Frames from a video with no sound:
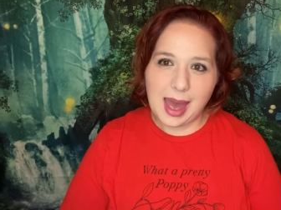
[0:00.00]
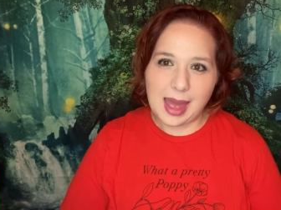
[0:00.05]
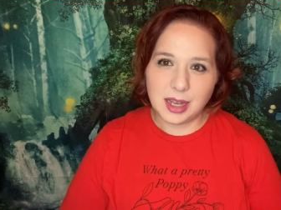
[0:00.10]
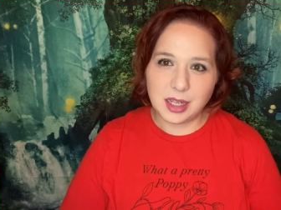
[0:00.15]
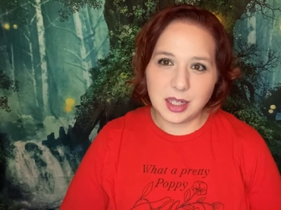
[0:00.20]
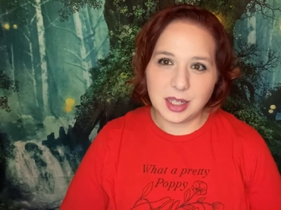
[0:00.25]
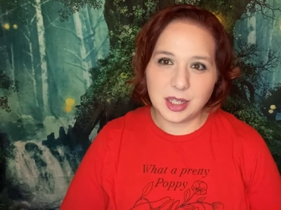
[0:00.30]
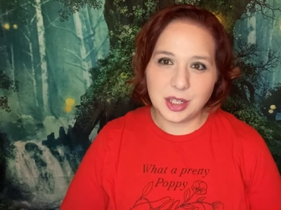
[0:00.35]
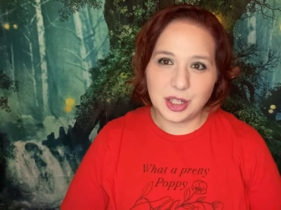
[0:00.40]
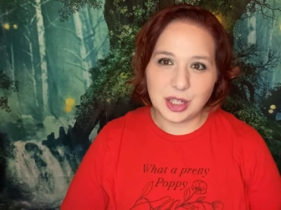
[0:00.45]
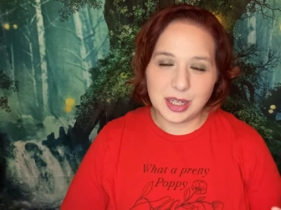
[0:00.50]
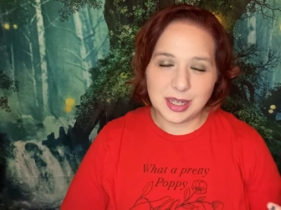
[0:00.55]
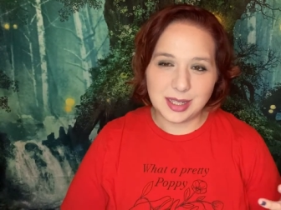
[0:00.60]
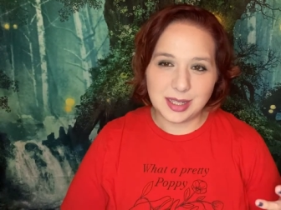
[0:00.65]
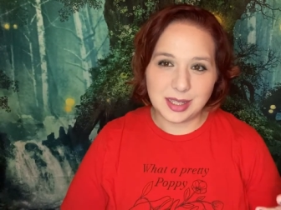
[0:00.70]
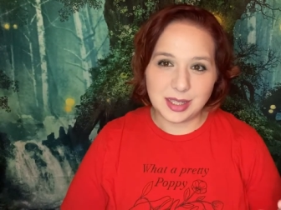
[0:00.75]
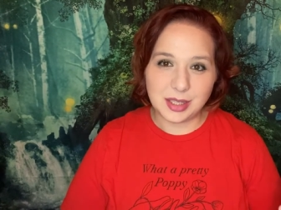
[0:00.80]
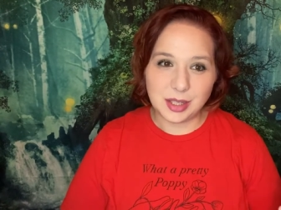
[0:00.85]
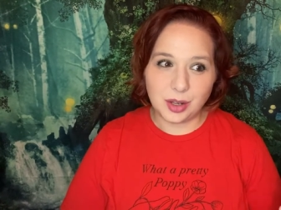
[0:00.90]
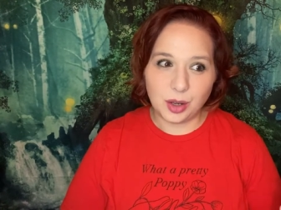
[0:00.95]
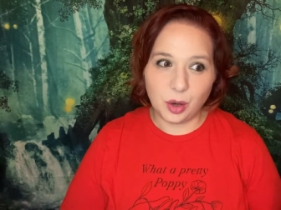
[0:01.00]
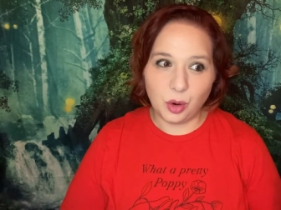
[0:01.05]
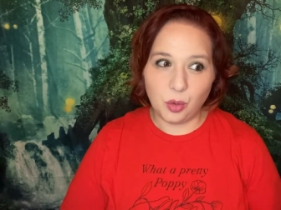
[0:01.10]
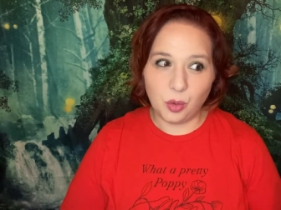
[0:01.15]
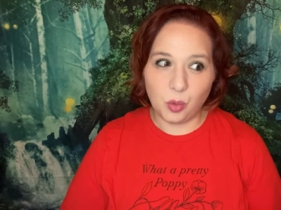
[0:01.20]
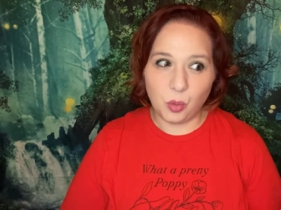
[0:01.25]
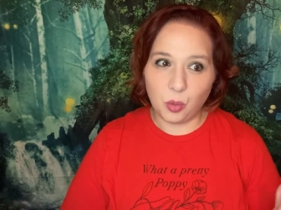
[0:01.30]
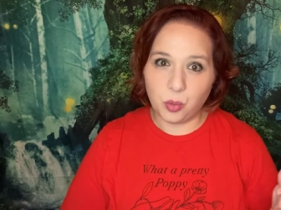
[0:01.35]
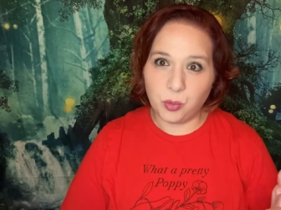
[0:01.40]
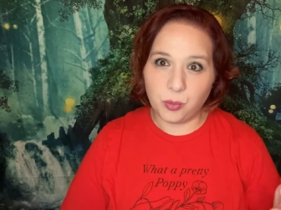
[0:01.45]
And she's
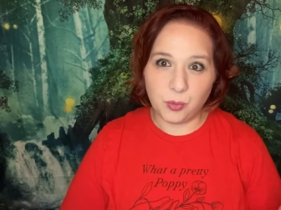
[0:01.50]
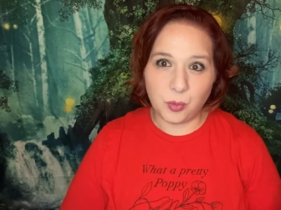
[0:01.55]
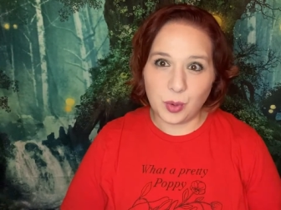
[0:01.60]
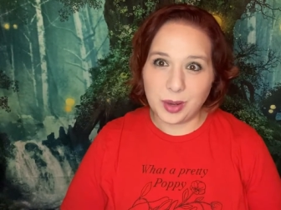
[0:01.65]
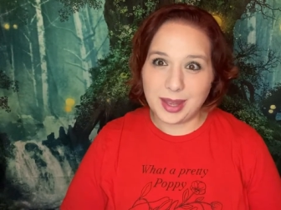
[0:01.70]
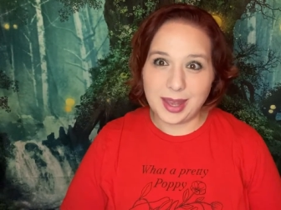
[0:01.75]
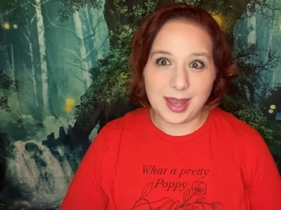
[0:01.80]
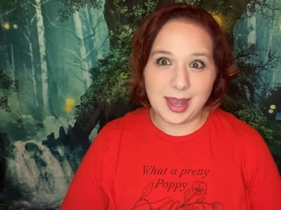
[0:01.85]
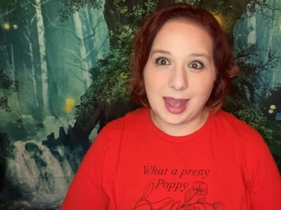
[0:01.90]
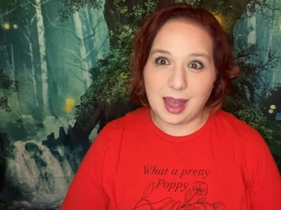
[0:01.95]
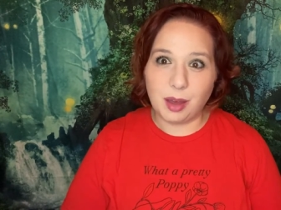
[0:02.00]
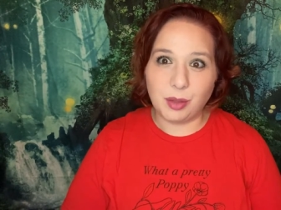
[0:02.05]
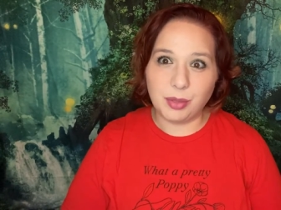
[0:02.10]
freaking